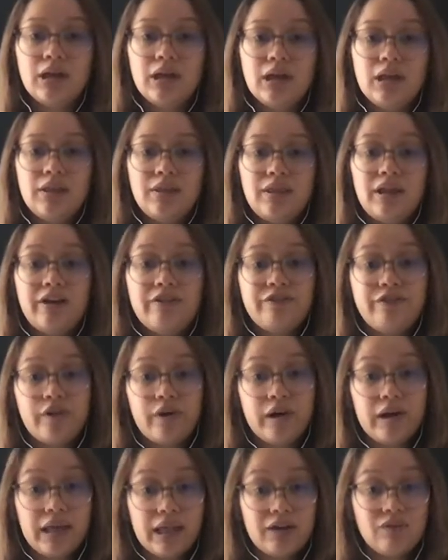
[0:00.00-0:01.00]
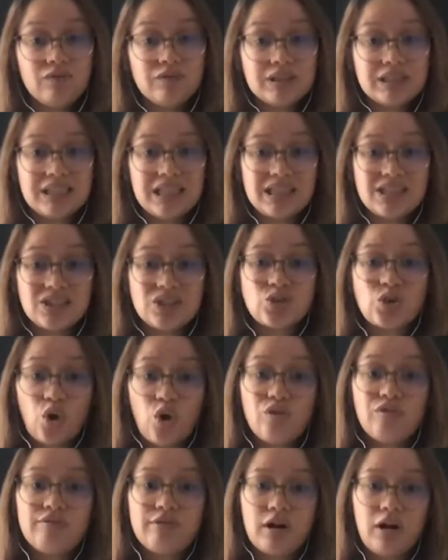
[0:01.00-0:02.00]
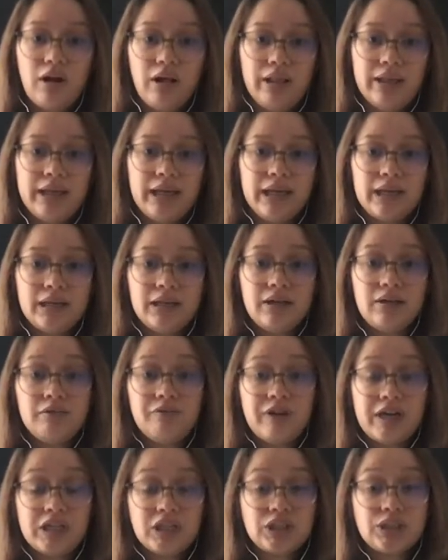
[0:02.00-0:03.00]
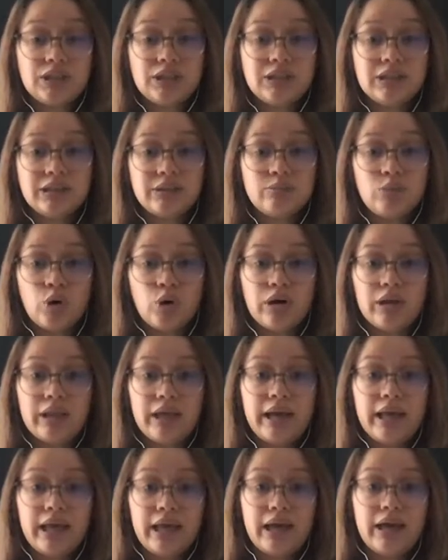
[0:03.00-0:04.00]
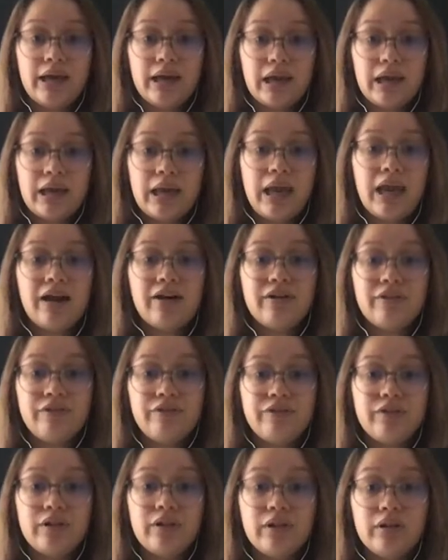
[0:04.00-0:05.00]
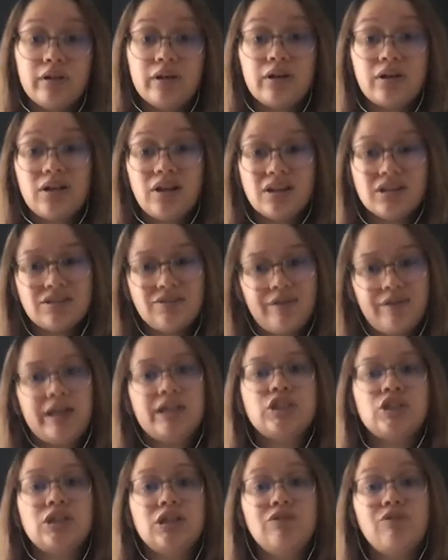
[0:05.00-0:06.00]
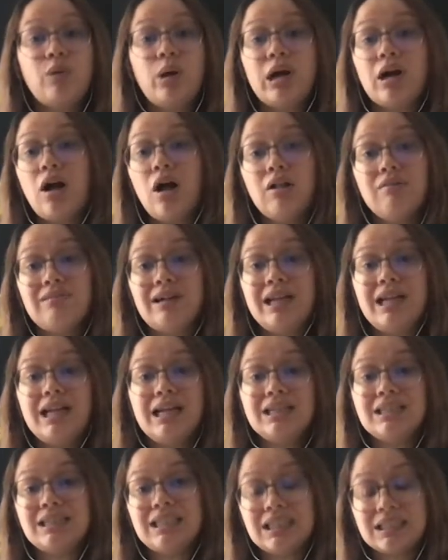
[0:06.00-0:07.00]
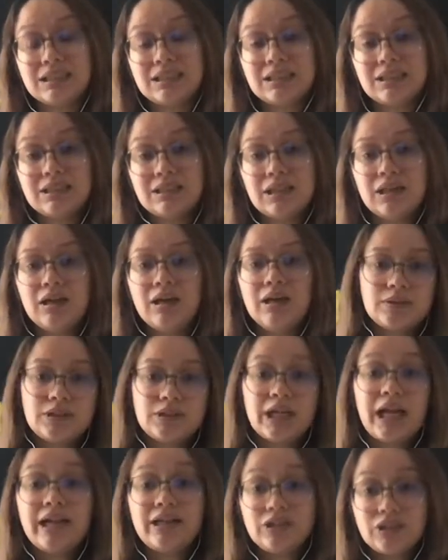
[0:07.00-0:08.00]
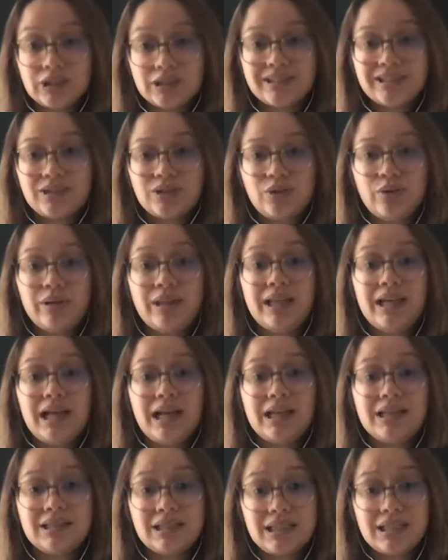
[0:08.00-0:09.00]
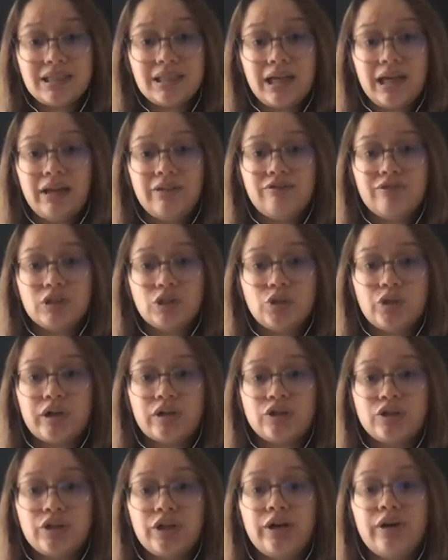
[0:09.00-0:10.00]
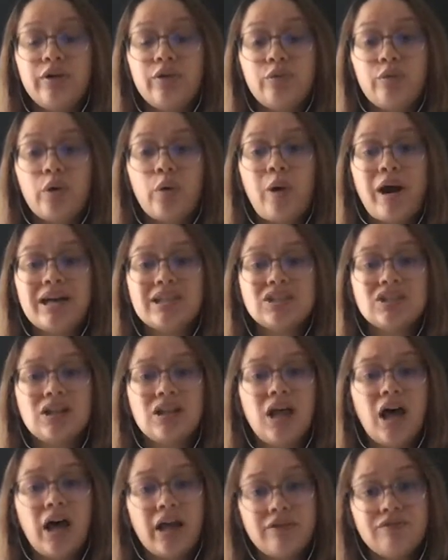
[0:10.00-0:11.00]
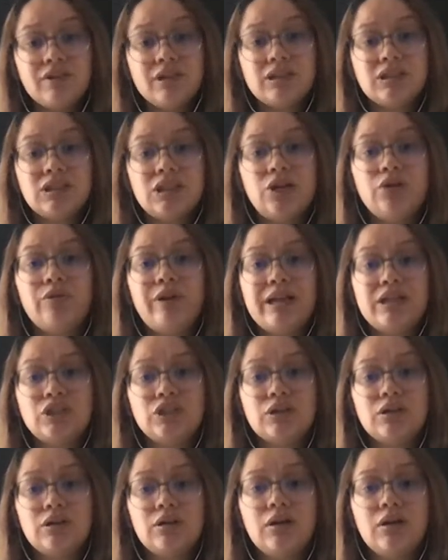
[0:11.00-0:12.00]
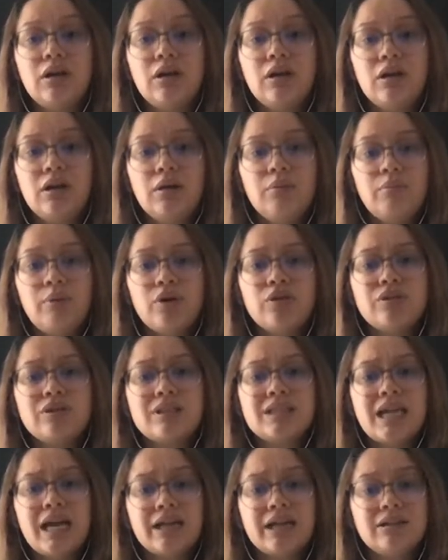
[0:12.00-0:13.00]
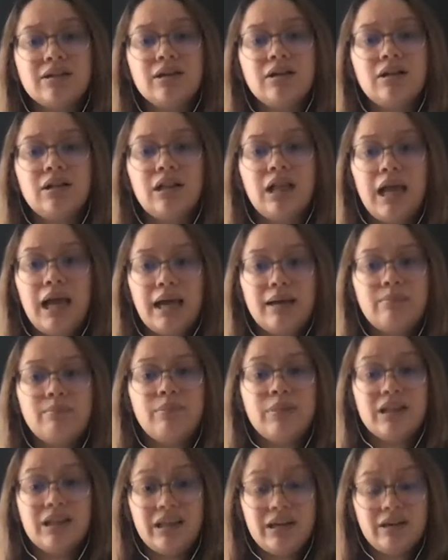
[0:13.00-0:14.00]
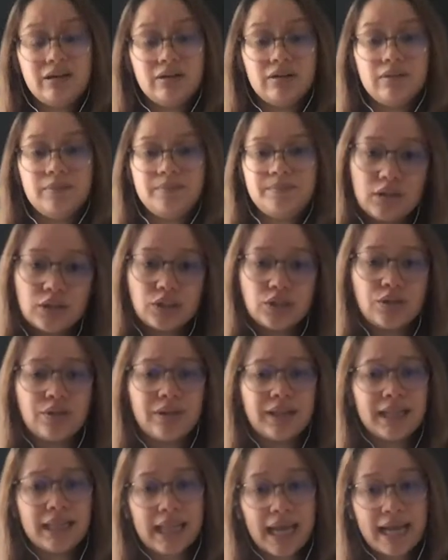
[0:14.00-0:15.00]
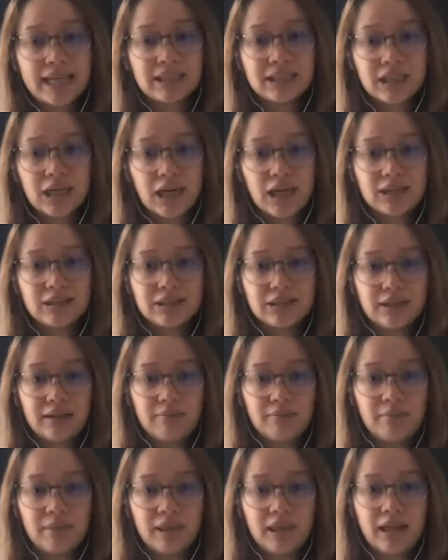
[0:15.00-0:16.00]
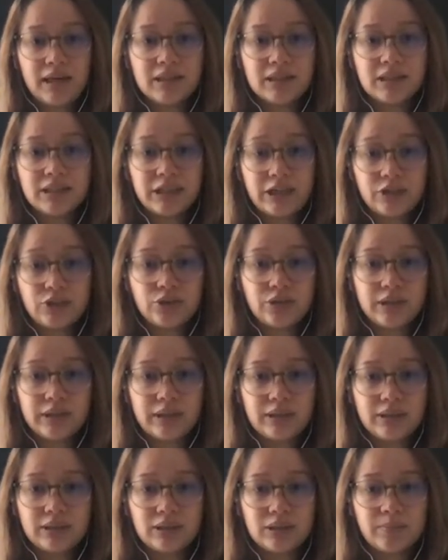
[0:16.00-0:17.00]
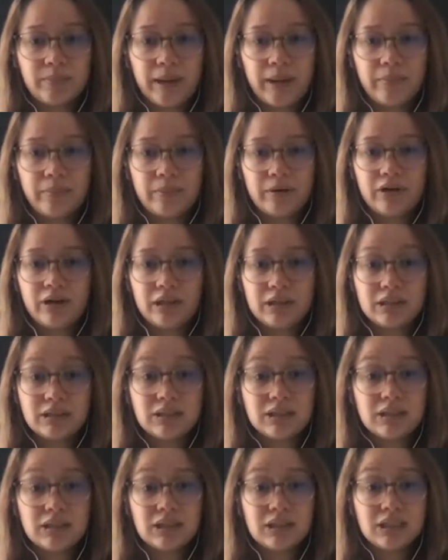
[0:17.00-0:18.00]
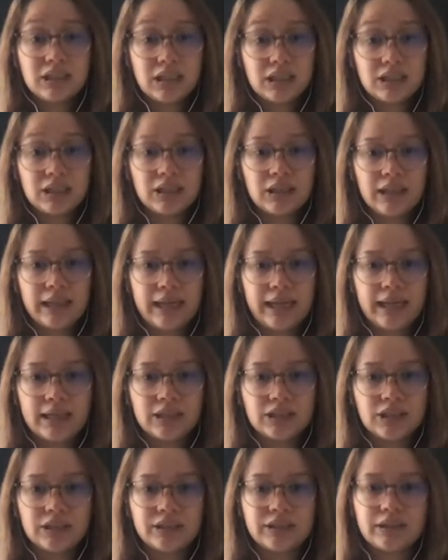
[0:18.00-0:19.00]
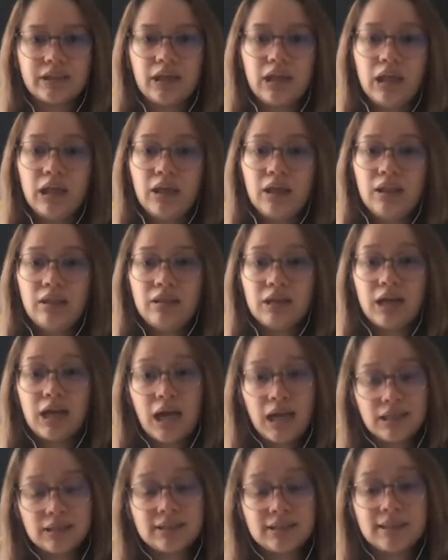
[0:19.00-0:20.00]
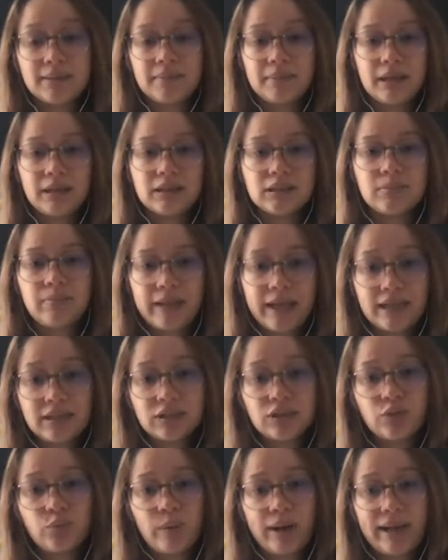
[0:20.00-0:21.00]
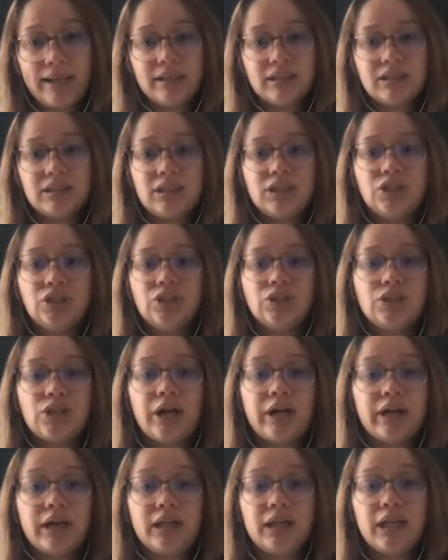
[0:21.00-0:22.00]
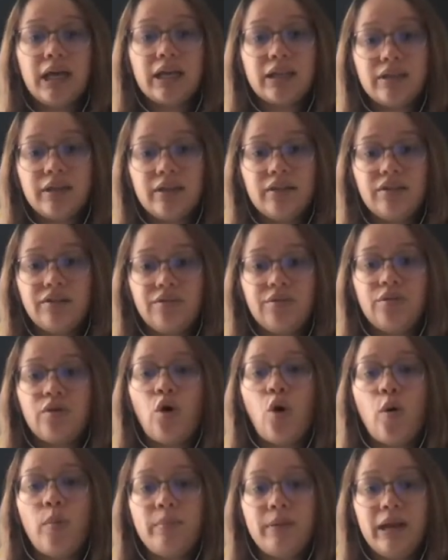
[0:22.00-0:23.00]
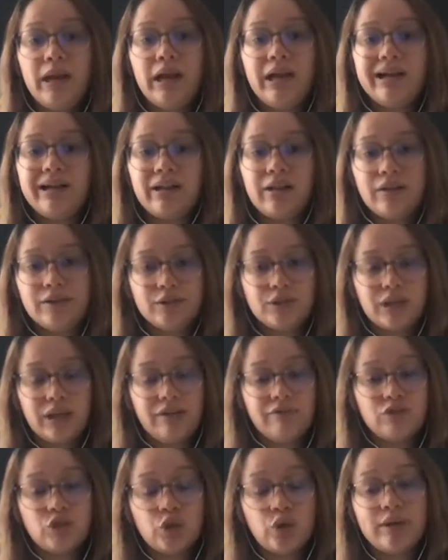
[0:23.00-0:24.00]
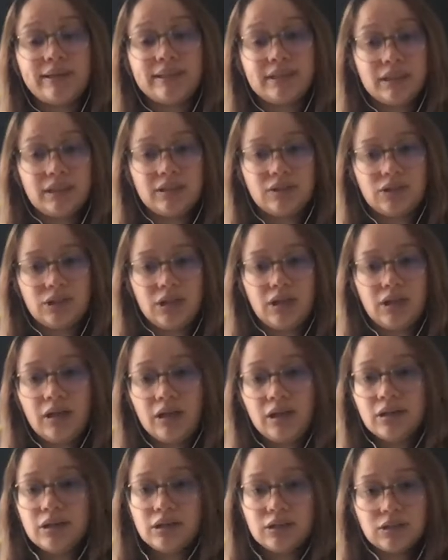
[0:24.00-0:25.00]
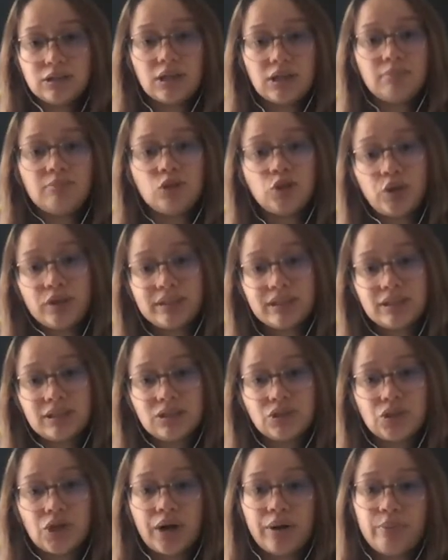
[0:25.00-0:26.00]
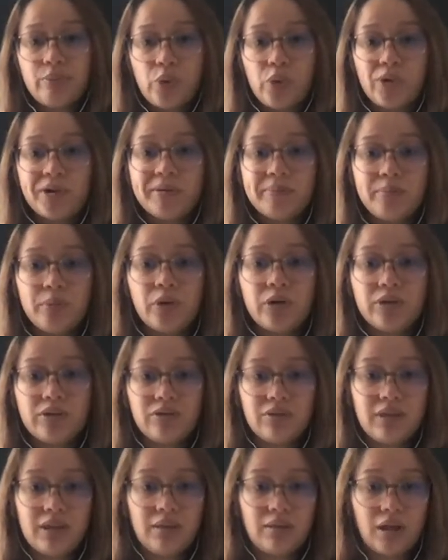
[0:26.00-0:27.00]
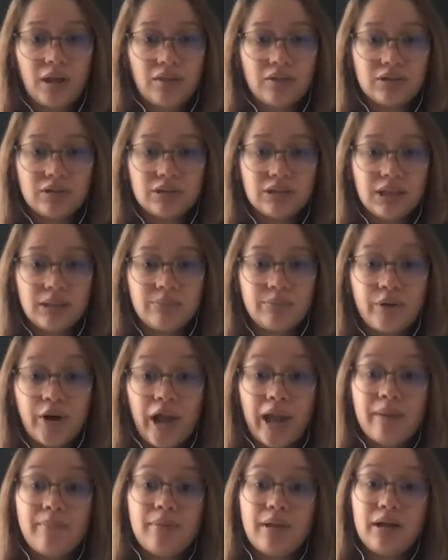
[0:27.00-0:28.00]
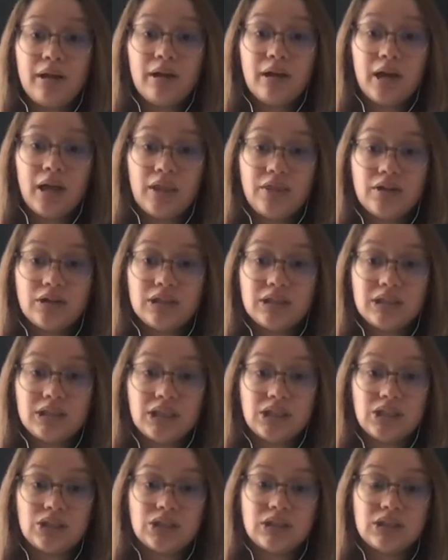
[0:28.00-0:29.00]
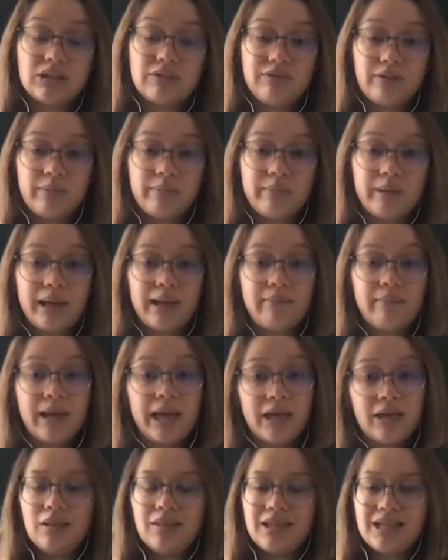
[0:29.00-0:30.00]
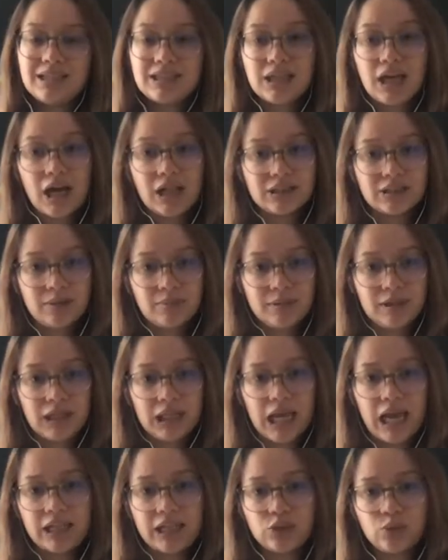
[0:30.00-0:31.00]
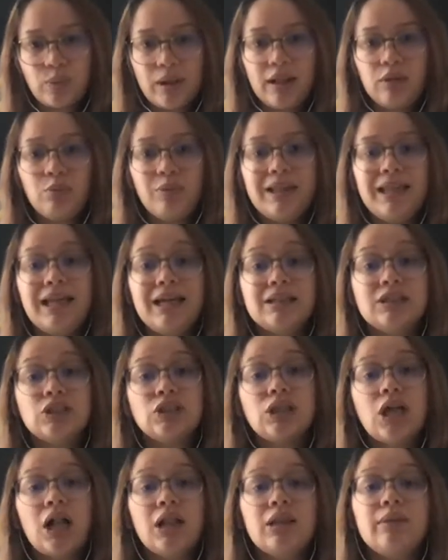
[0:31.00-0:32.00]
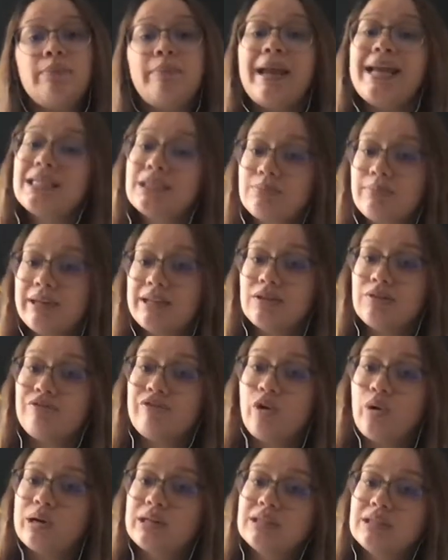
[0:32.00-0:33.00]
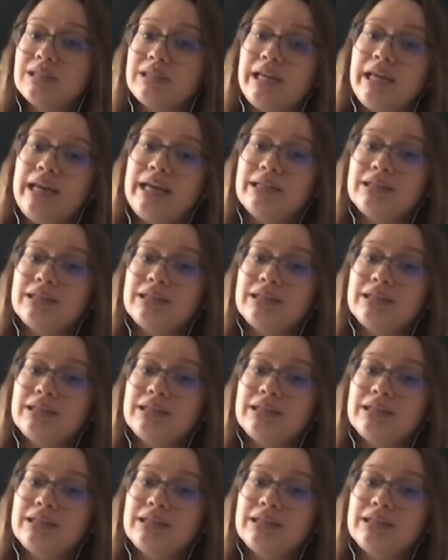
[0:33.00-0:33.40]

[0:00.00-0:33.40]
Therefore, it resists overhauling, and innovation is more like a careful cultivation of what already exists. Changes to the existing infrastructure requires a lot of consideration, both technical and political. So the last concept that is central in this paper is decision linkages. The concept explains the way decisions are connected through the opening and closing of choices. Some choices are more important than others and prohibit other decisions from being made. This concept aligns well with the installed base metaphor, seeing as